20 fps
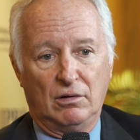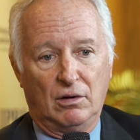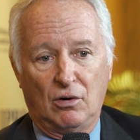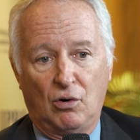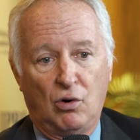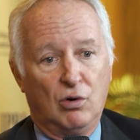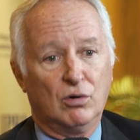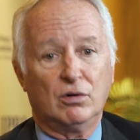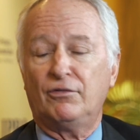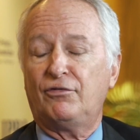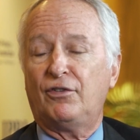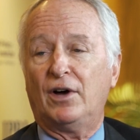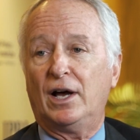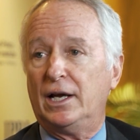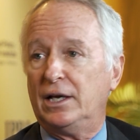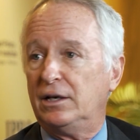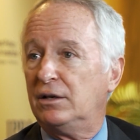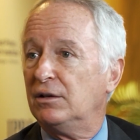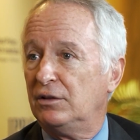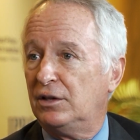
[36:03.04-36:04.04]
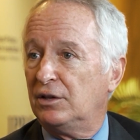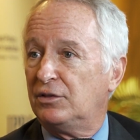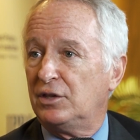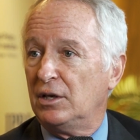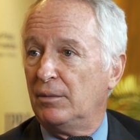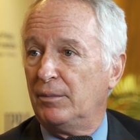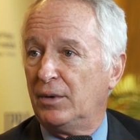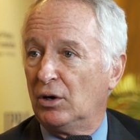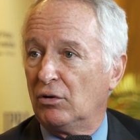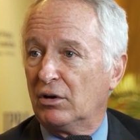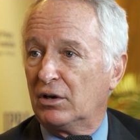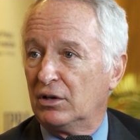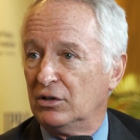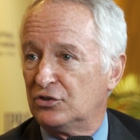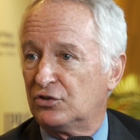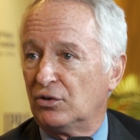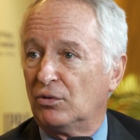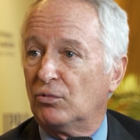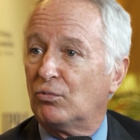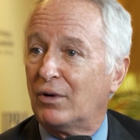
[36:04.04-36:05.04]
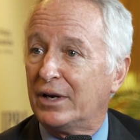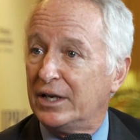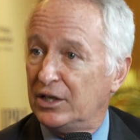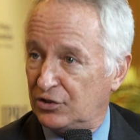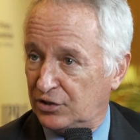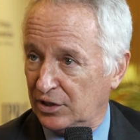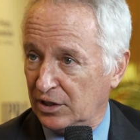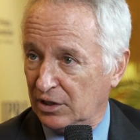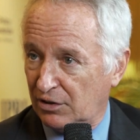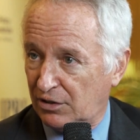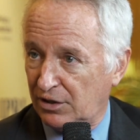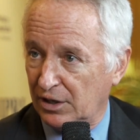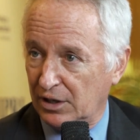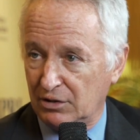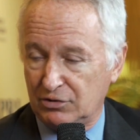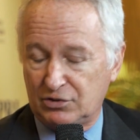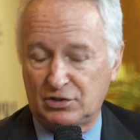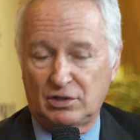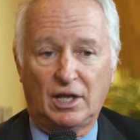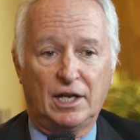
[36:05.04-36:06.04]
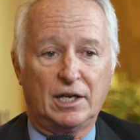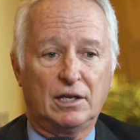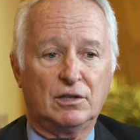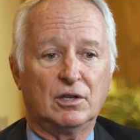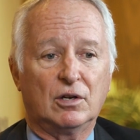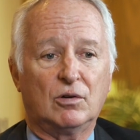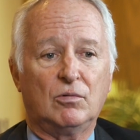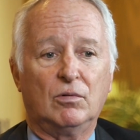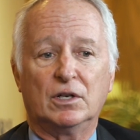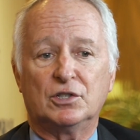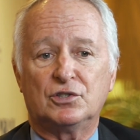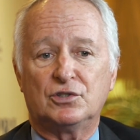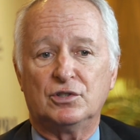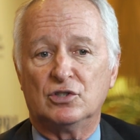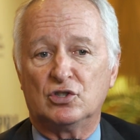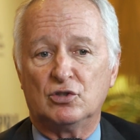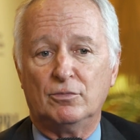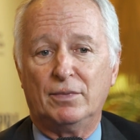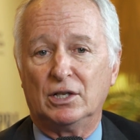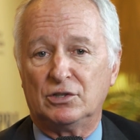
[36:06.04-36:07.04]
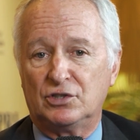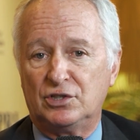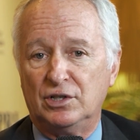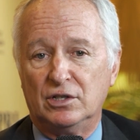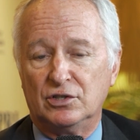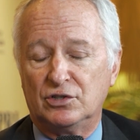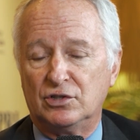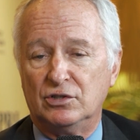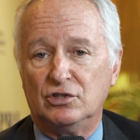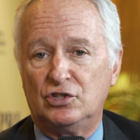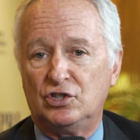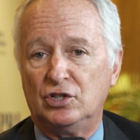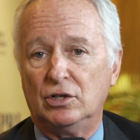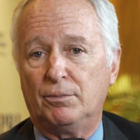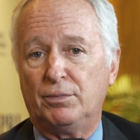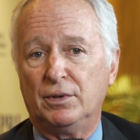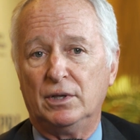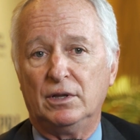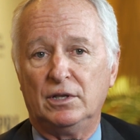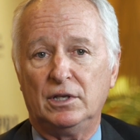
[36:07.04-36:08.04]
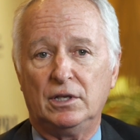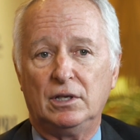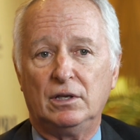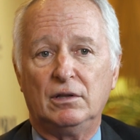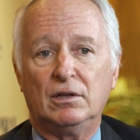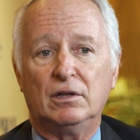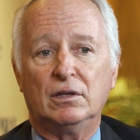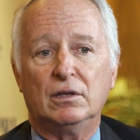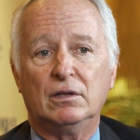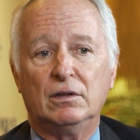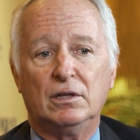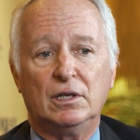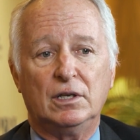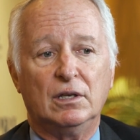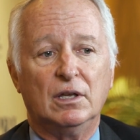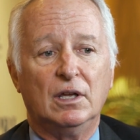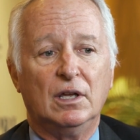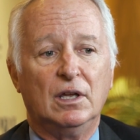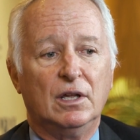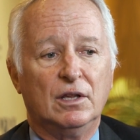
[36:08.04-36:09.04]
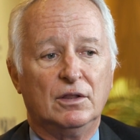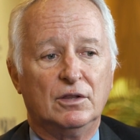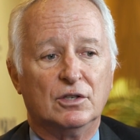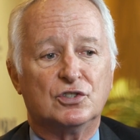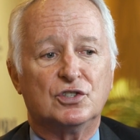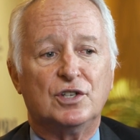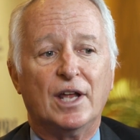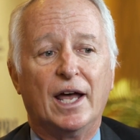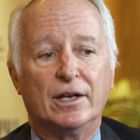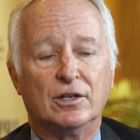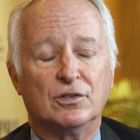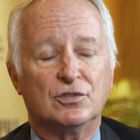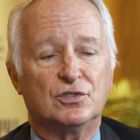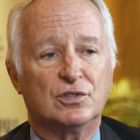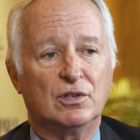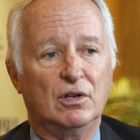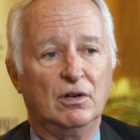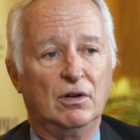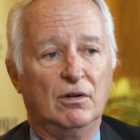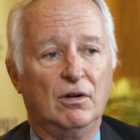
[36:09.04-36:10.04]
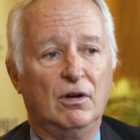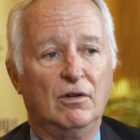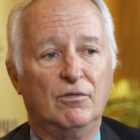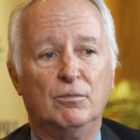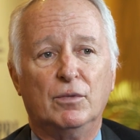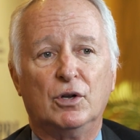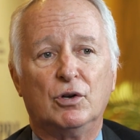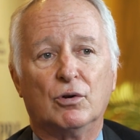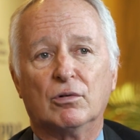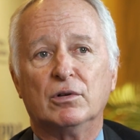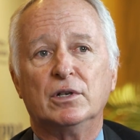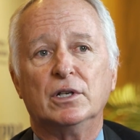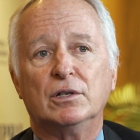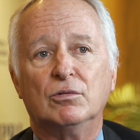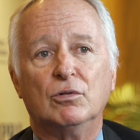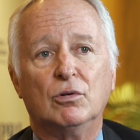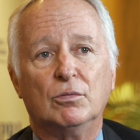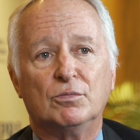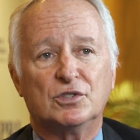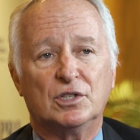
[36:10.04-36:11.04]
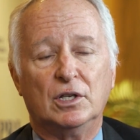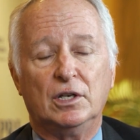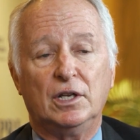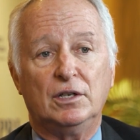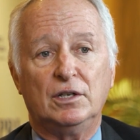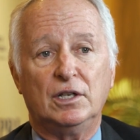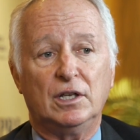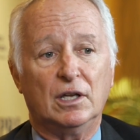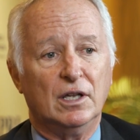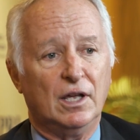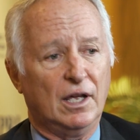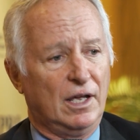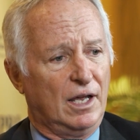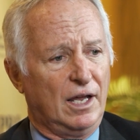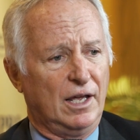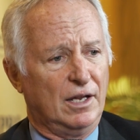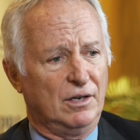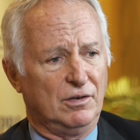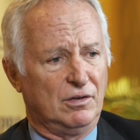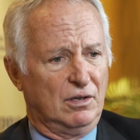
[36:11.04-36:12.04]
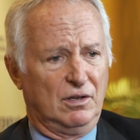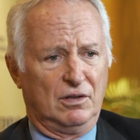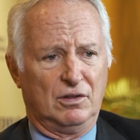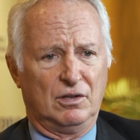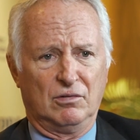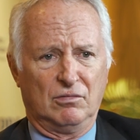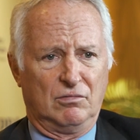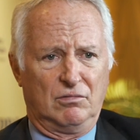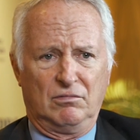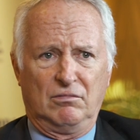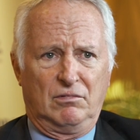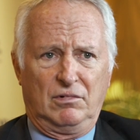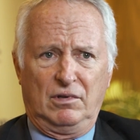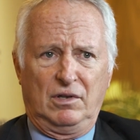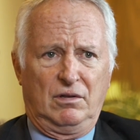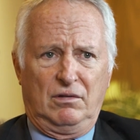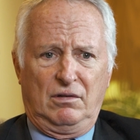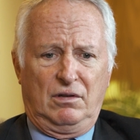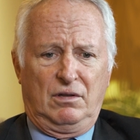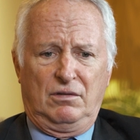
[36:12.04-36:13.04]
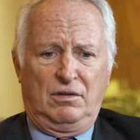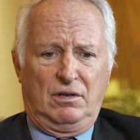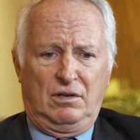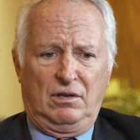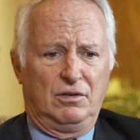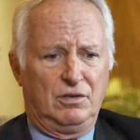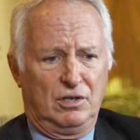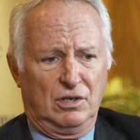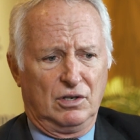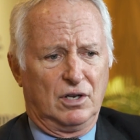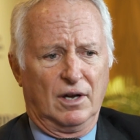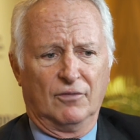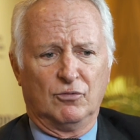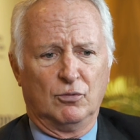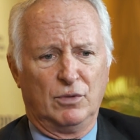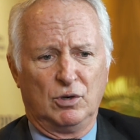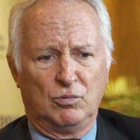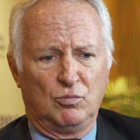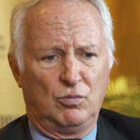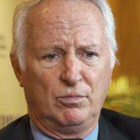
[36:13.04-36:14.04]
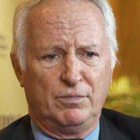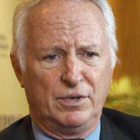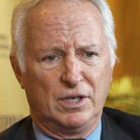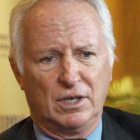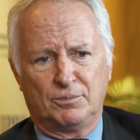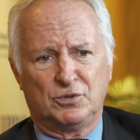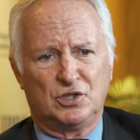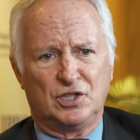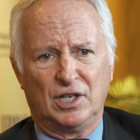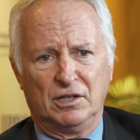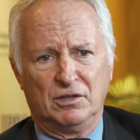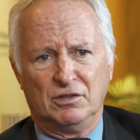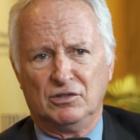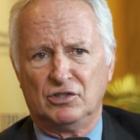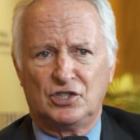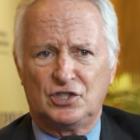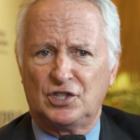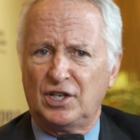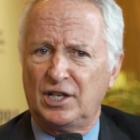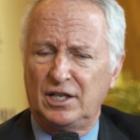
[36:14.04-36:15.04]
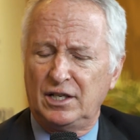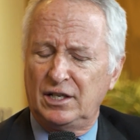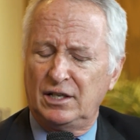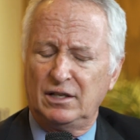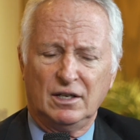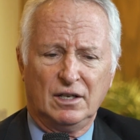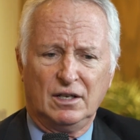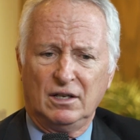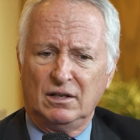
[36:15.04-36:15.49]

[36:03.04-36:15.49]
horrified that the Americans are raising things like the questions about citizenship and the status of minority groups in India. And the Indian government will be upset and say,